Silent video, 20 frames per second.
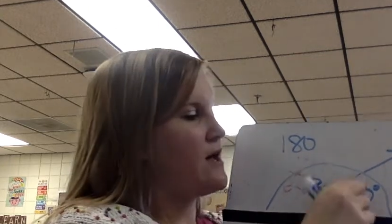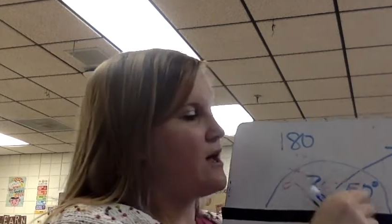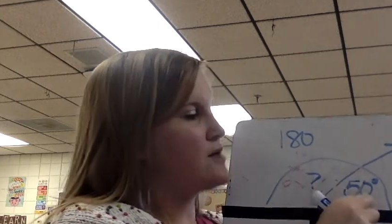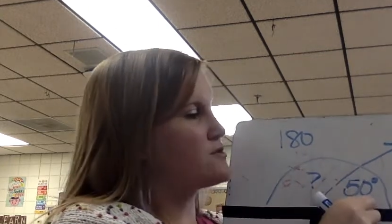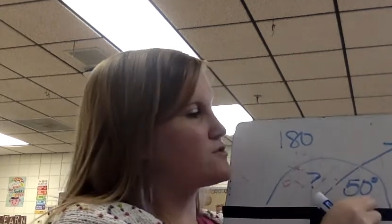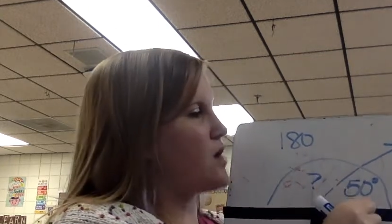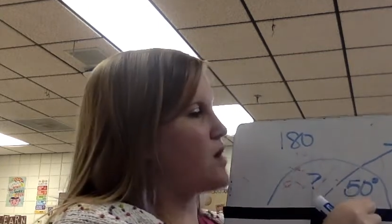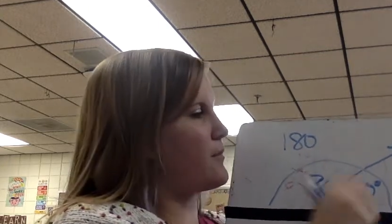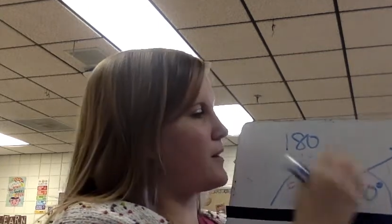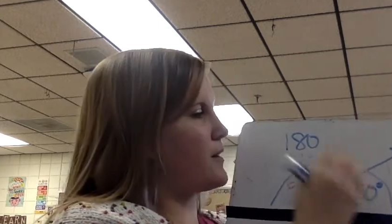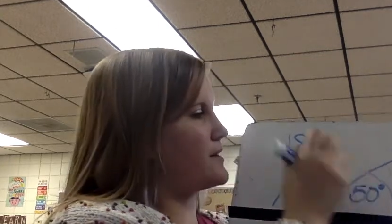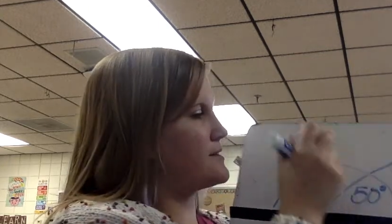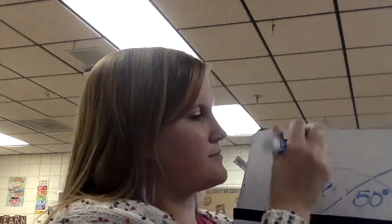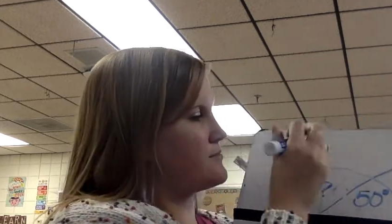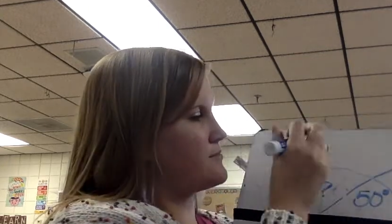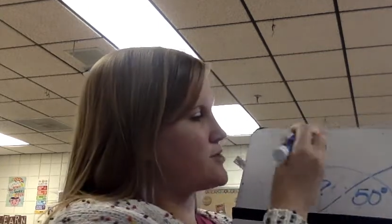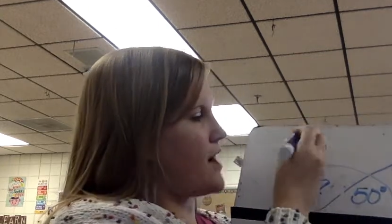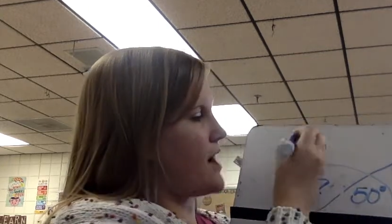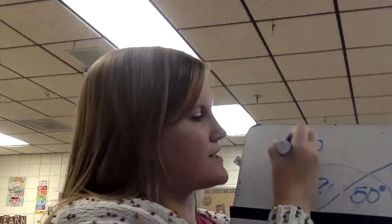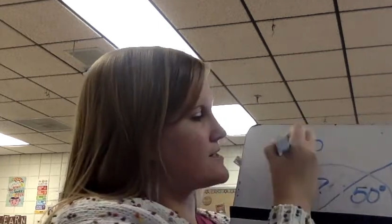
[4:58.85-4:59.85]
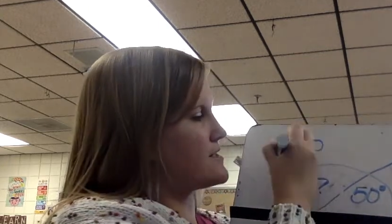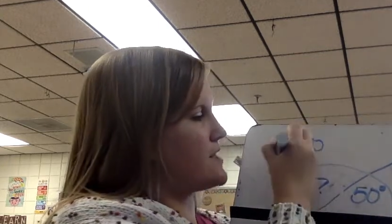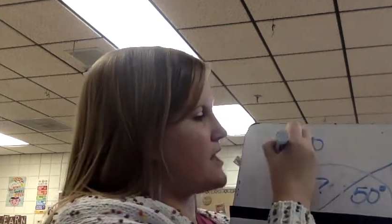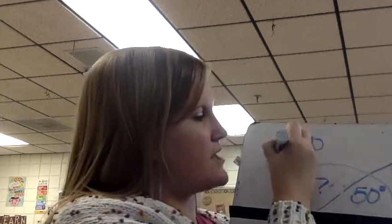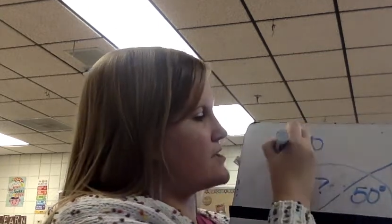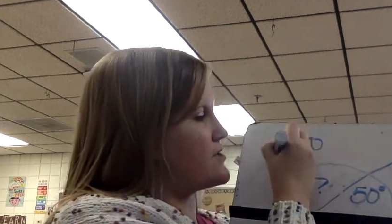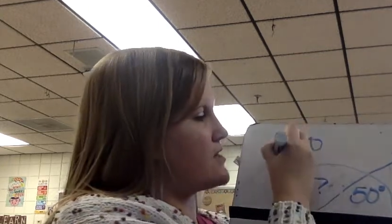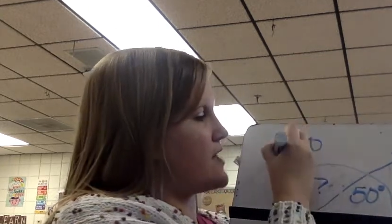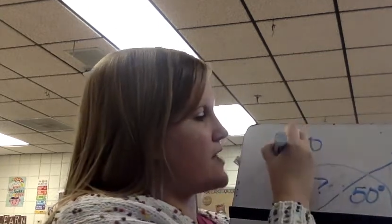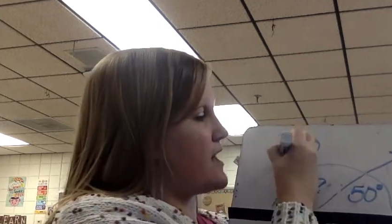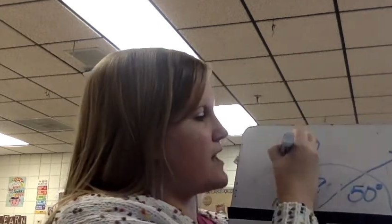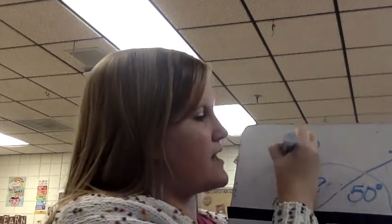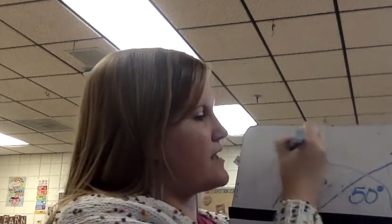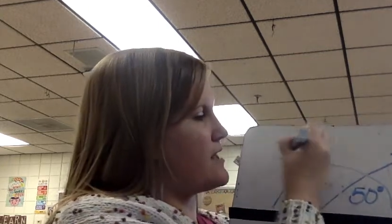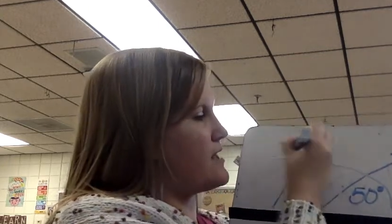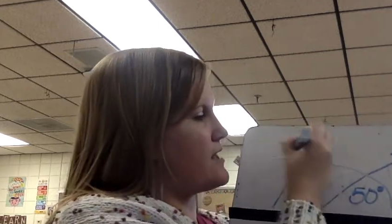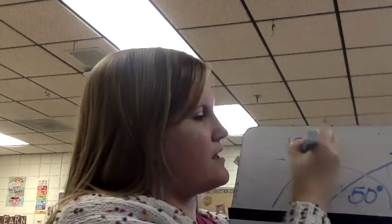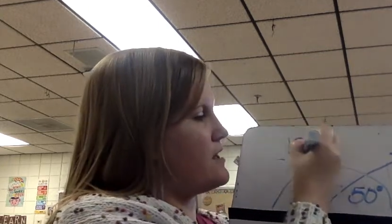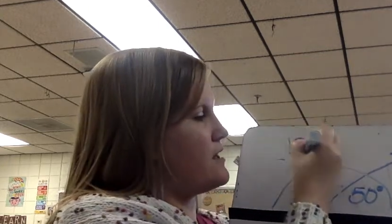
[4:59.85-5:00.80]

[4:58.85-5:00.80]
So I'm going to subtract 180